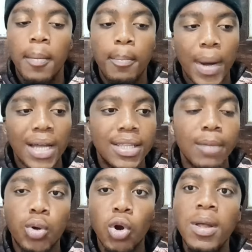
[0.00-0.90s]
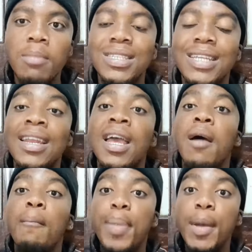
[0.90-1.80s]
But the problem is
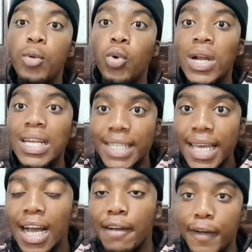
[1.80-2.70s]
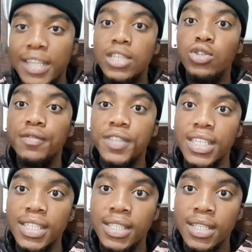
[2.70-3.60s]
that people want to take advantage of
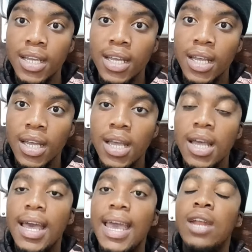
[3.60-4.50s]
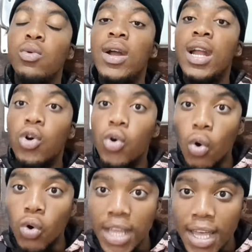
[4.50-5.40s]
this and want to
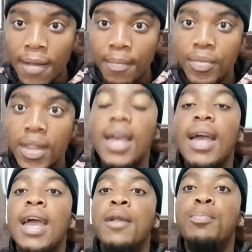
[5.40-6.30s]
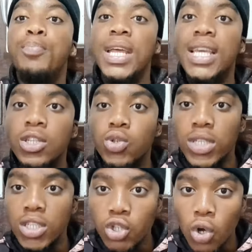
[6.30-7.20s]
go there and break into
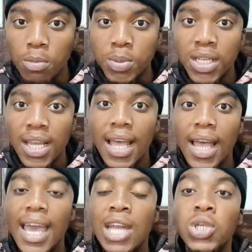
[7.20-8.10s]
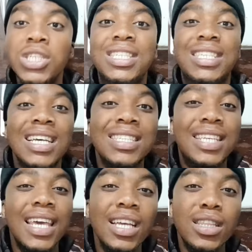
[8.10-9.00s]
these shops and not
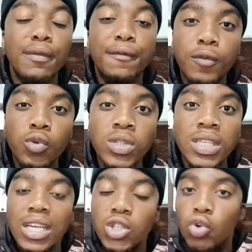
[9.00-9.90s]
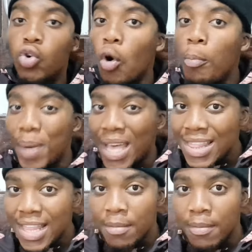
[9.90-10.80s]
just take the food to go
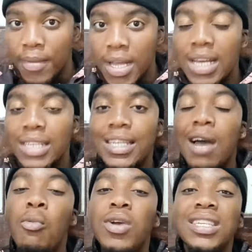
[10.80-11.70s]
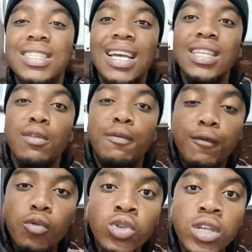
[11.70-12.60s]
burn them Someone will take the
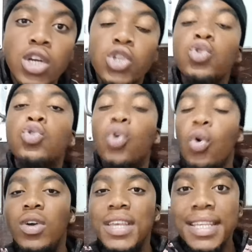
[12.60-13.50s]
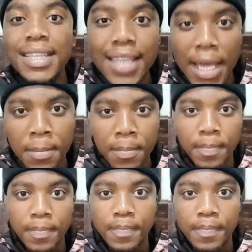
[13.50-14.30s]
food to go eat them.